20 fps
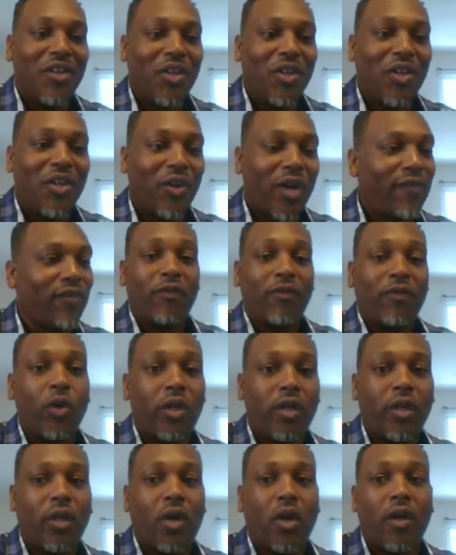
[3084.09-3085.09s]
And
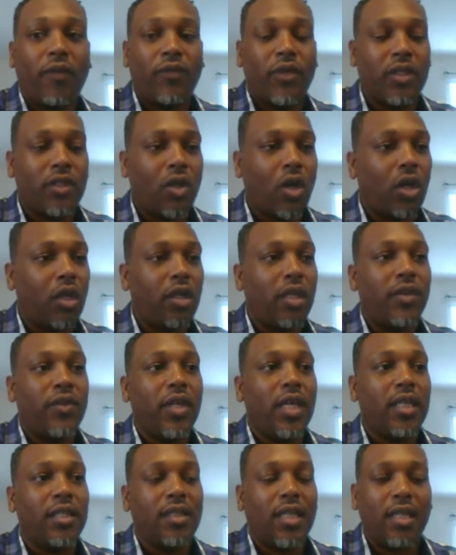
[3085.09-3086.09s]
voted in office, all of the
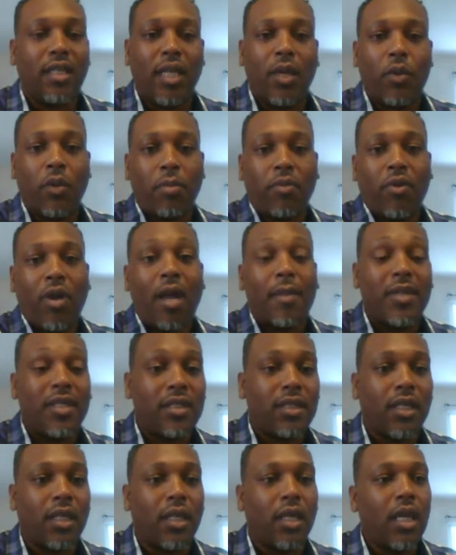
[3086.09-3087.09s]
things that they were
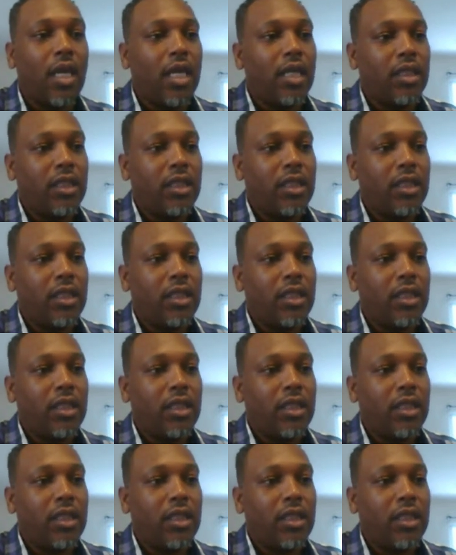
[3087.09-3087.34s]
promising